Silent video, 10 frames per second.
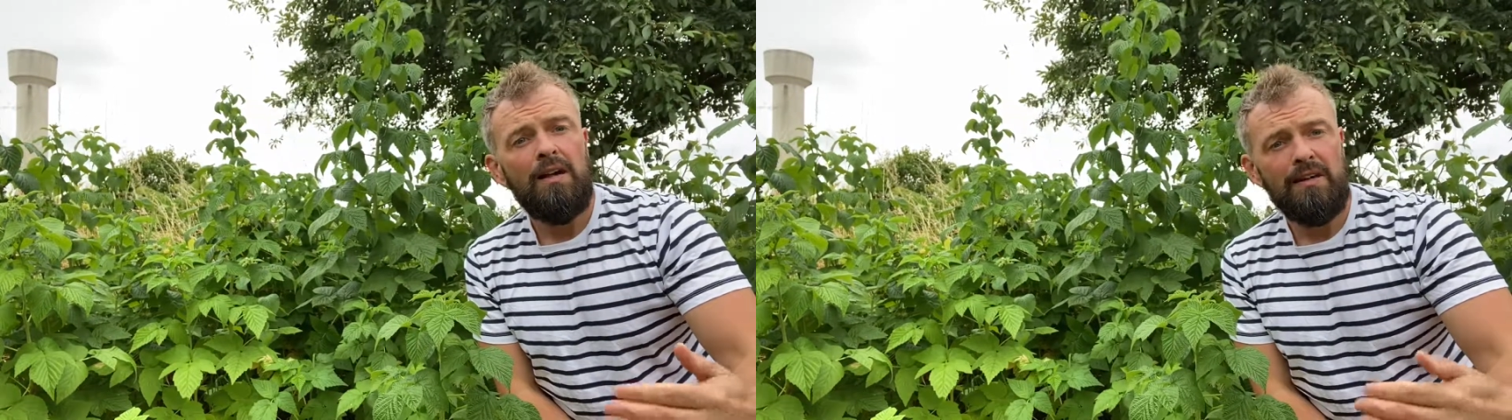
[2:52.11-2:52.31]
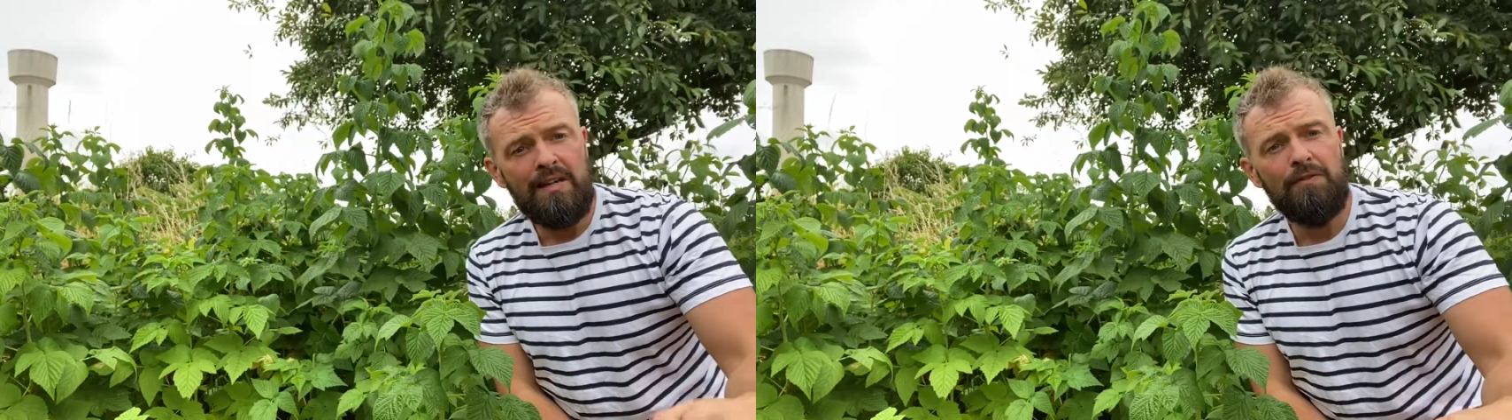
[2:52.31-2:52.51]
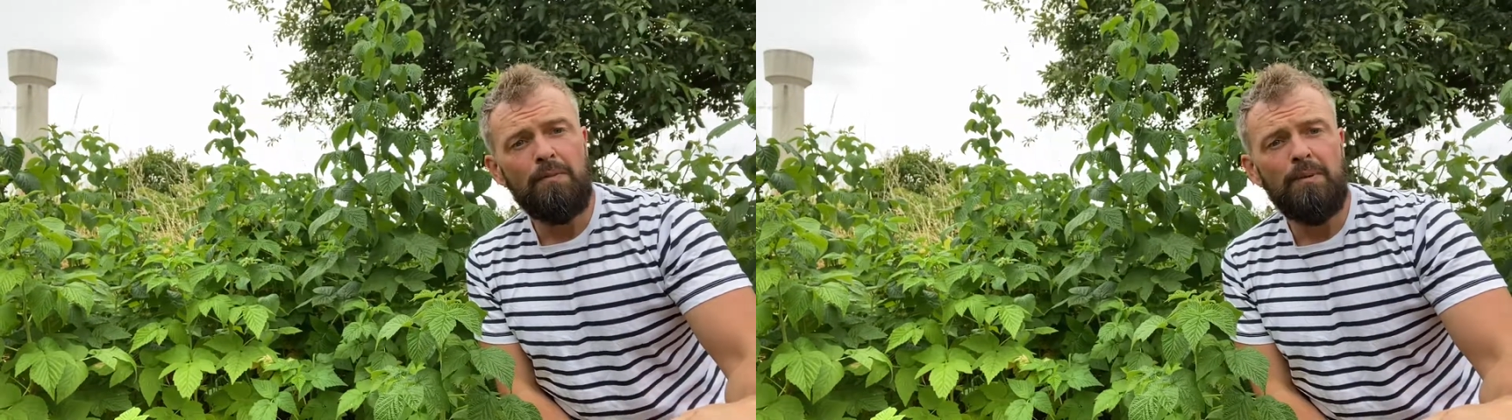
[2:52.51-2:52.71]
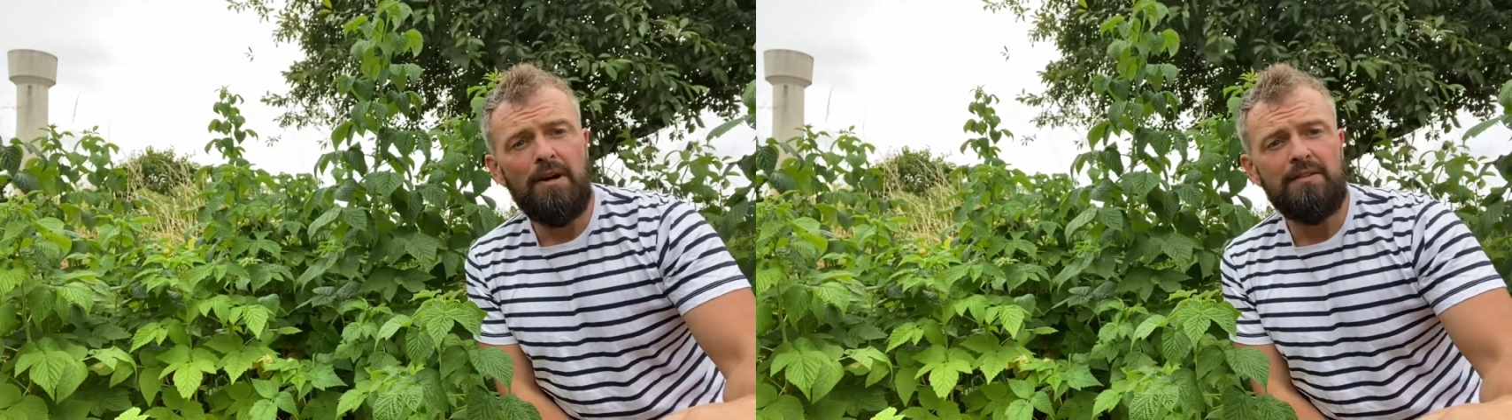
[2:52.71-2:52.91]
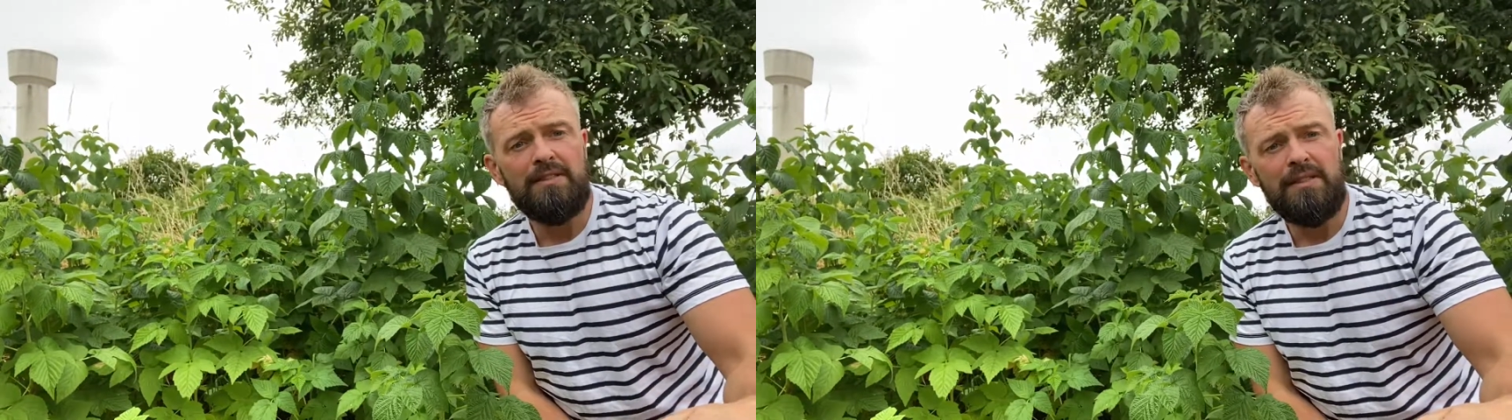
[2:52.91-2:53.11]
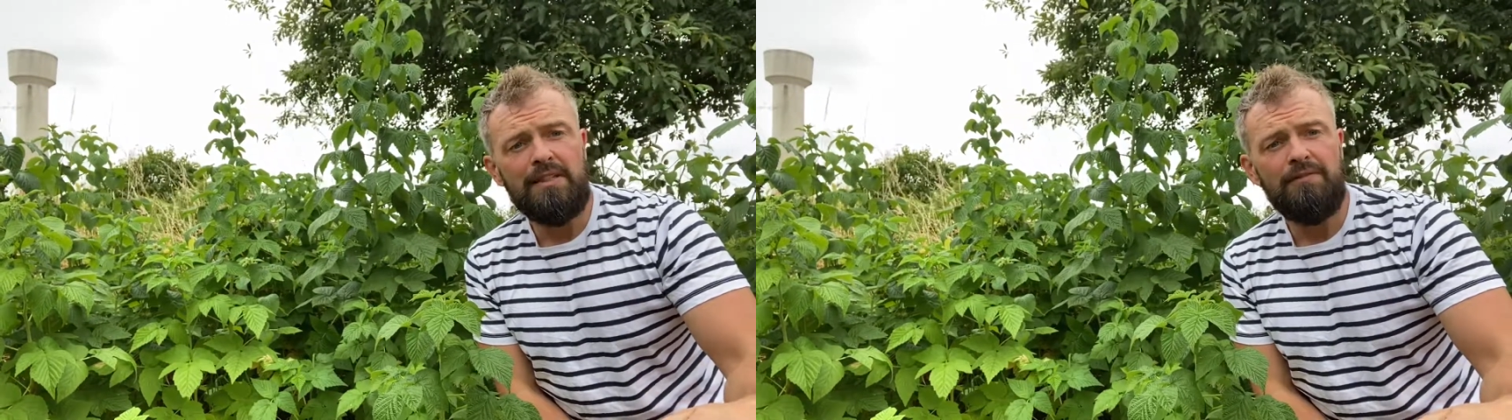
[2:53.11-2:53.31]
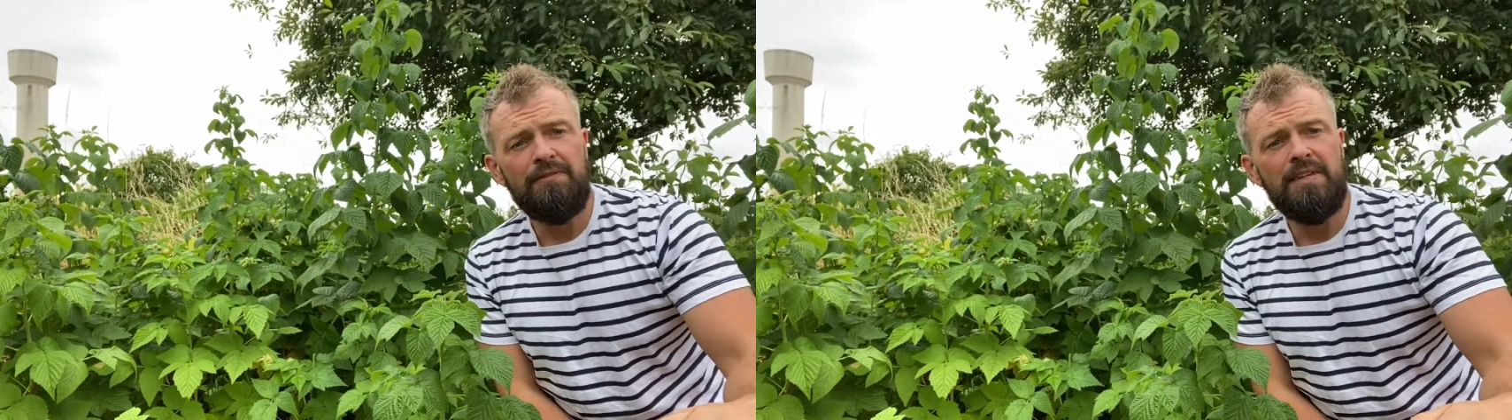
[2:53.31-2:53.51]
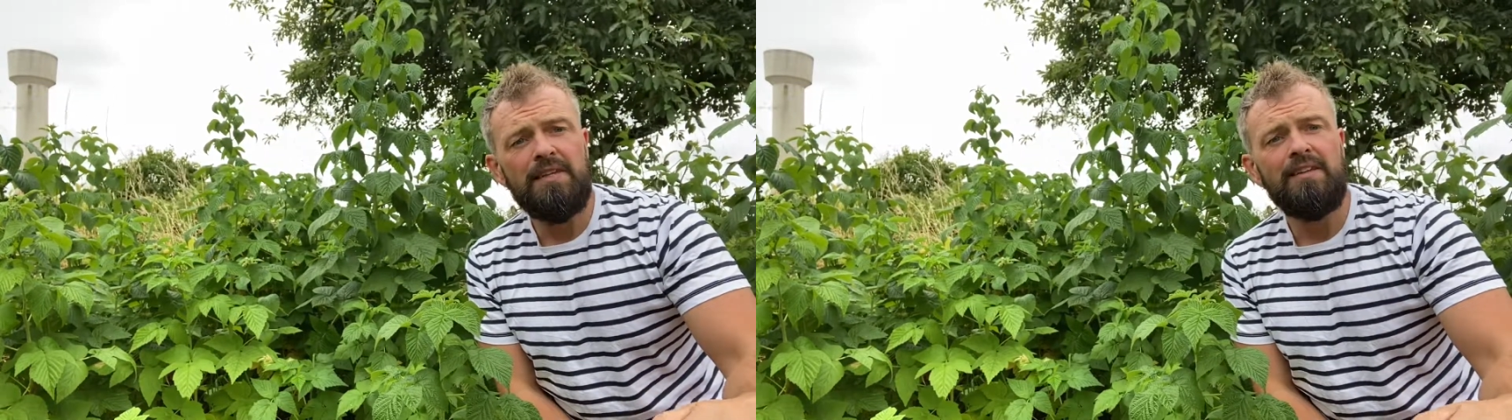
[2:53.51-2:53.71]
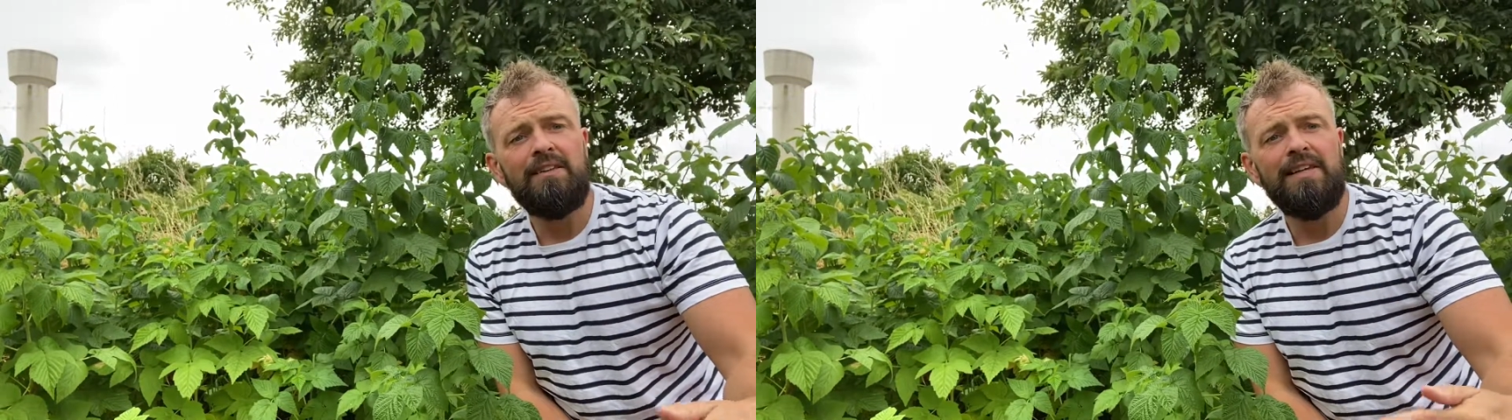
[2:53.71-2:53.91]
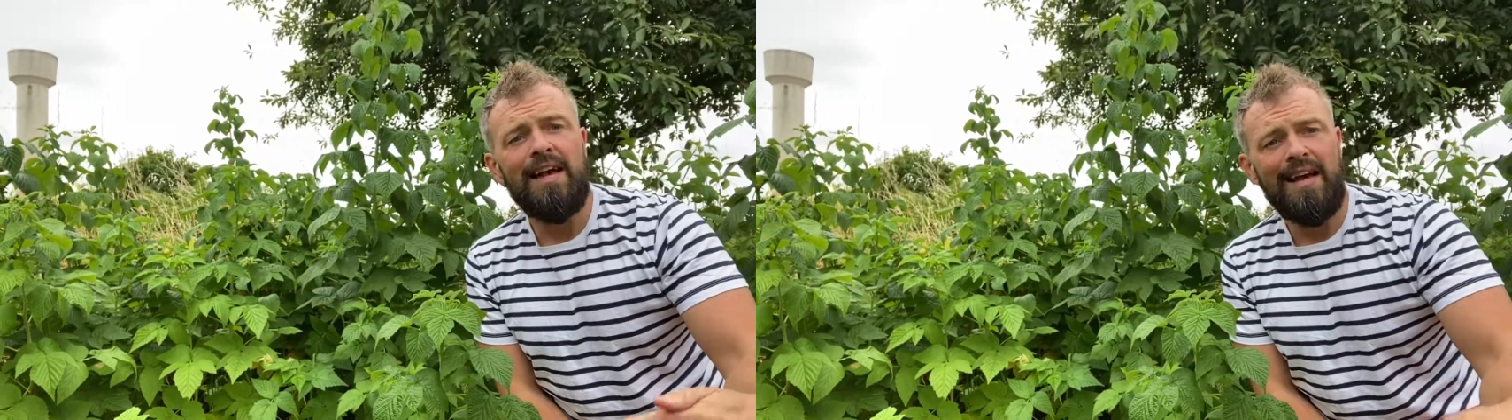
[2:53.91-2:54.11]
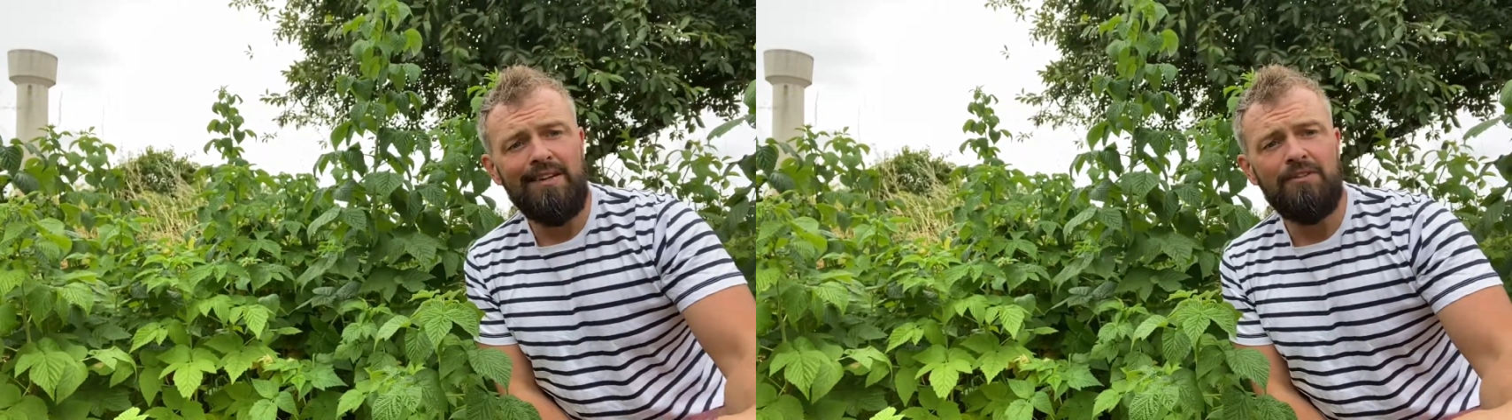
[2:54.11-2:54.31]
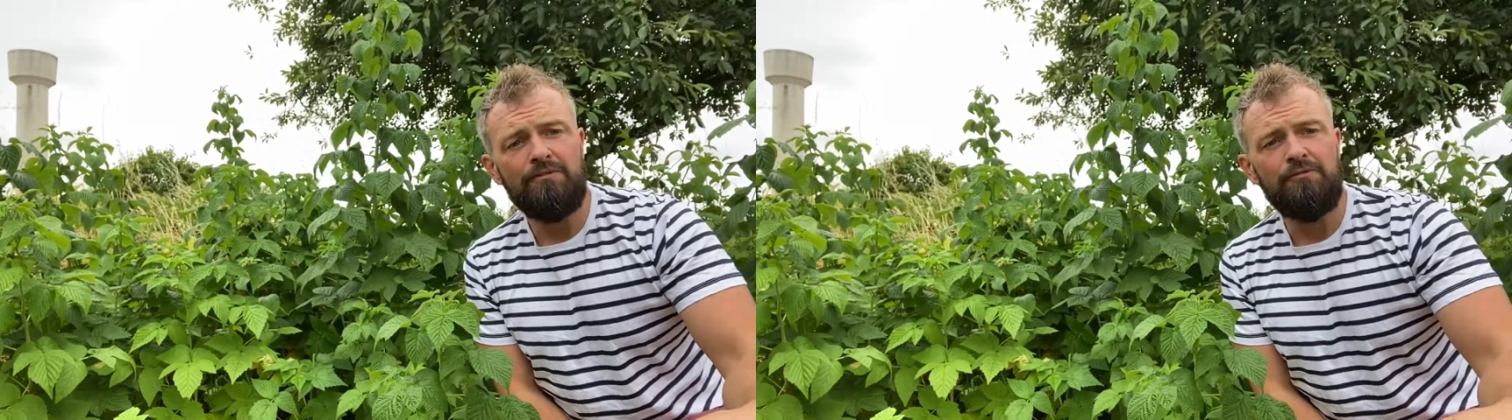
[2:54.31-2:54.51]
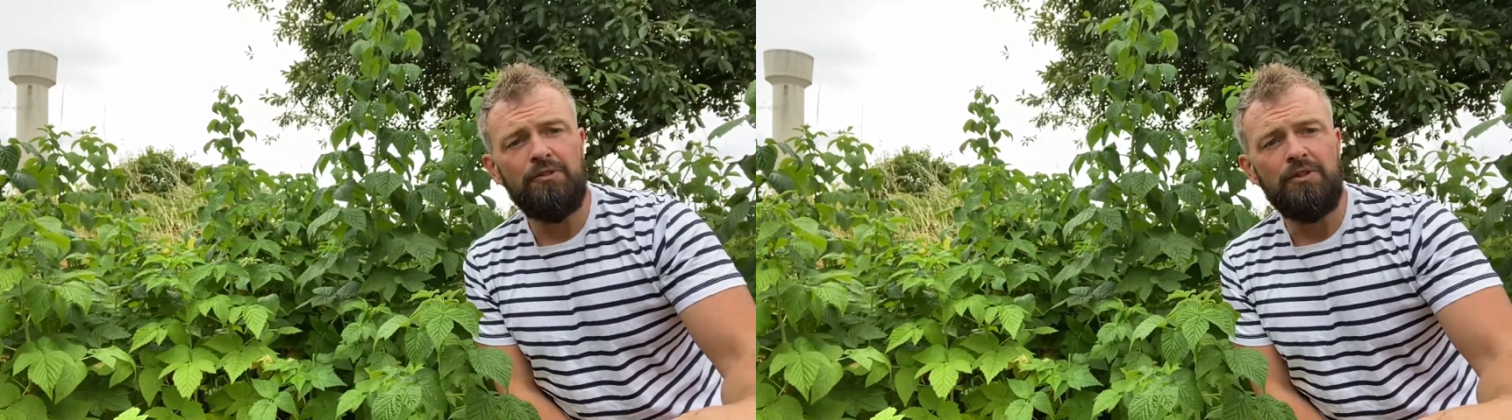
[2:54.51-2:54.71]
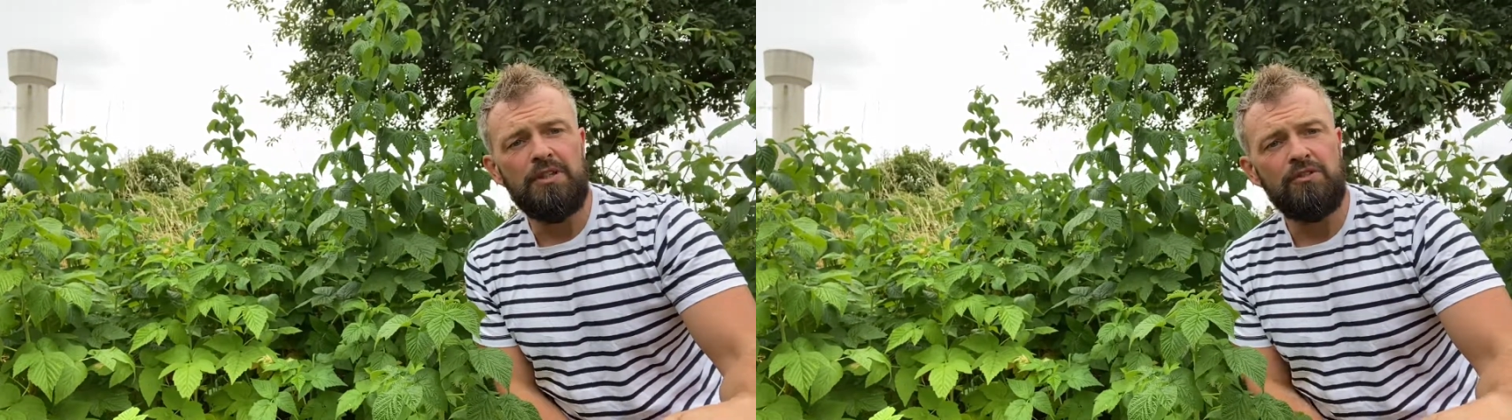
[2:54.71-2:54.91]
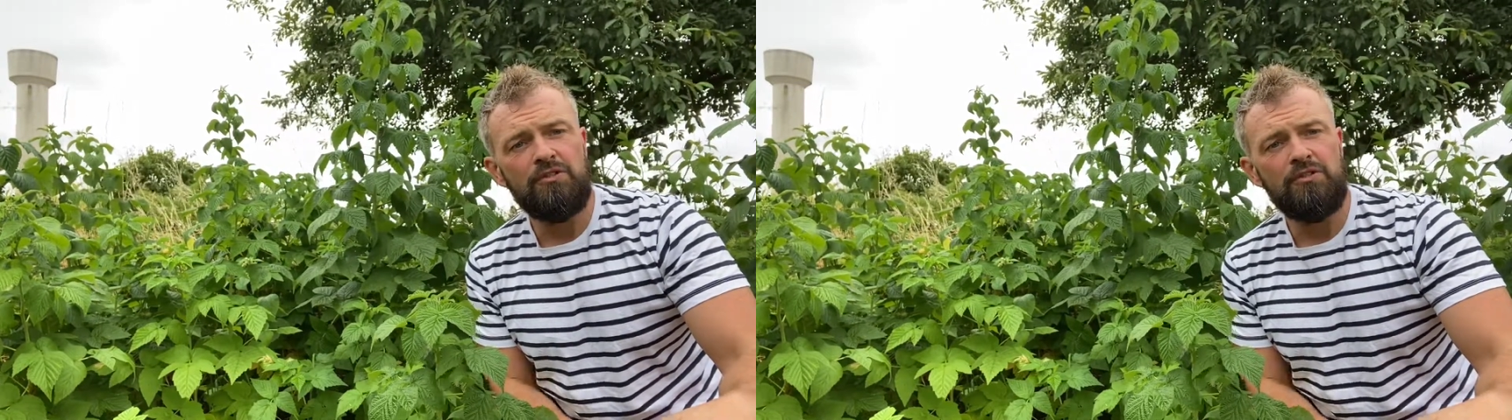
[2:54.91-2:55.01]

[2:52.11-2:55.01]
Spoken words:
And give the plants a little feed at the end of fruiting,